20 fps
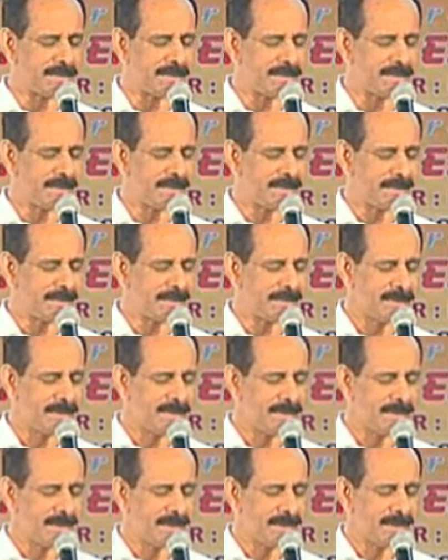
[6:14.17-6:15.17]

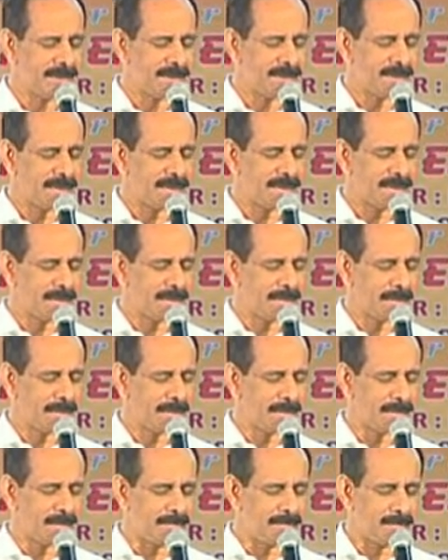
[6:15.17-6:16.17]

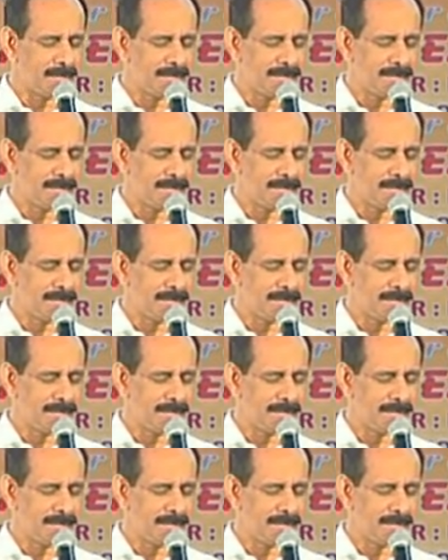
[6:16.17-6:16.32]
No one is speaking in this clip.